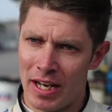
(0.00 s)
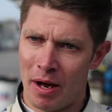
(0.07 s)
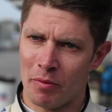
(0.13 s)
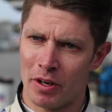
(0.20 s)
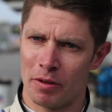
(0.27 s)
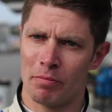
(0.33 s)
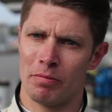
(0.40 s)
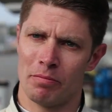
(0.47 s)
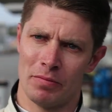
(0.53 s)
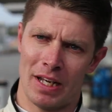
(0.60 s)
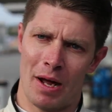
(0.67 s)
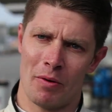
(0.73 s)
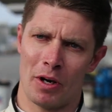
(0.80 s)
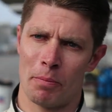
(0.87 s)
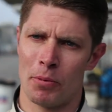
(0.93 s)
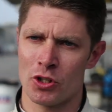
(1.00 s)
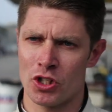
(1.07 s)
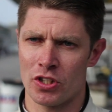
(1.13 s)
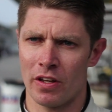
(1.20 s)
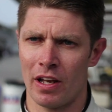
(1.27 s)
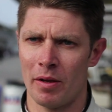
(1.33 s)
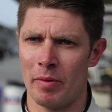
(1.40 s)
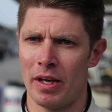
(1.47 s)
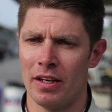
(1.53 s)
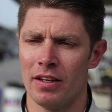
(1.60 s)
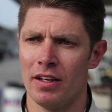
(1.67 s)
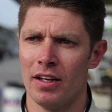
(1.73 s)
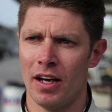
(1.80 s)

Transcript: Now I'm gonna push it to the limit.